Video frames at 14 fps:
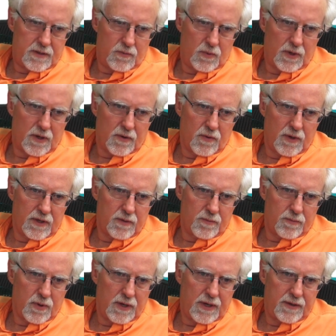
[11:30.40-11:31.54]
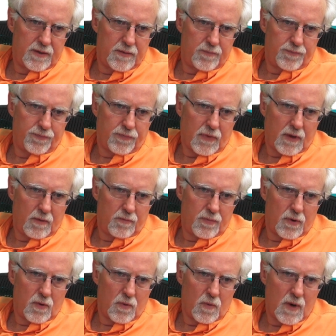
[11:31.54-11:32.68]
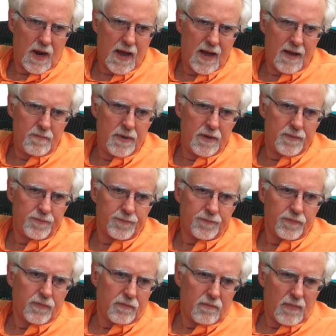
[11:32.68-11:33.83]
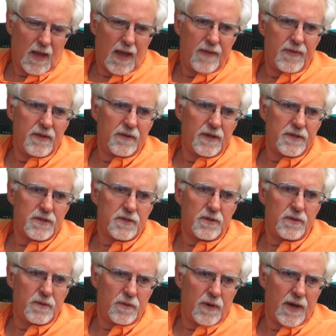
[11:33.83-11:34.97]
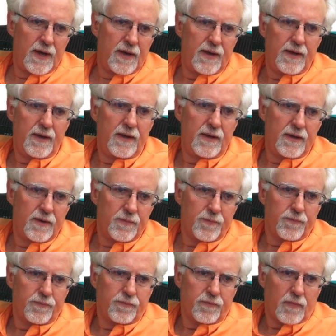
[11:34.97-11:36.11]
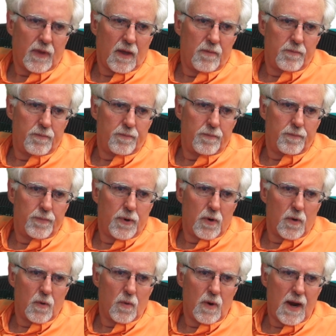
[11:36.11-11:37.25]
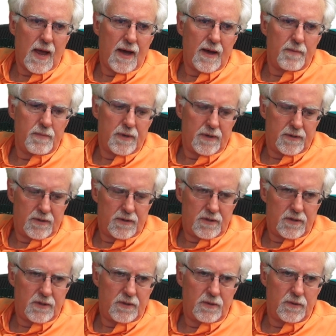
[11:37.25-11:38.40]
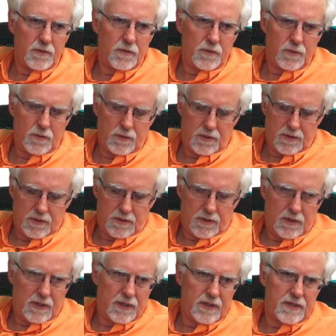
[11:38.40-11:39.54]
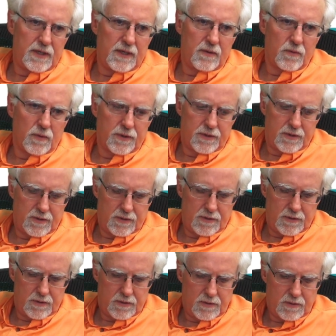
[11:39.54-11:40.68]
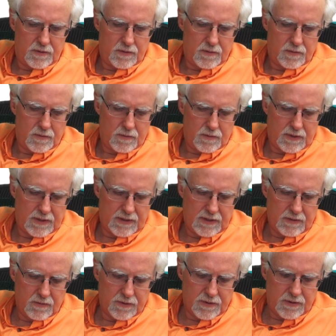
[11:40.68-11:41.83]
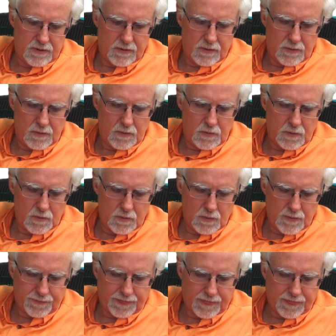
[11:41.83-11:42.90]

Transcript: we are going to print parab. And then let's do a parab 2 is equal to is equal to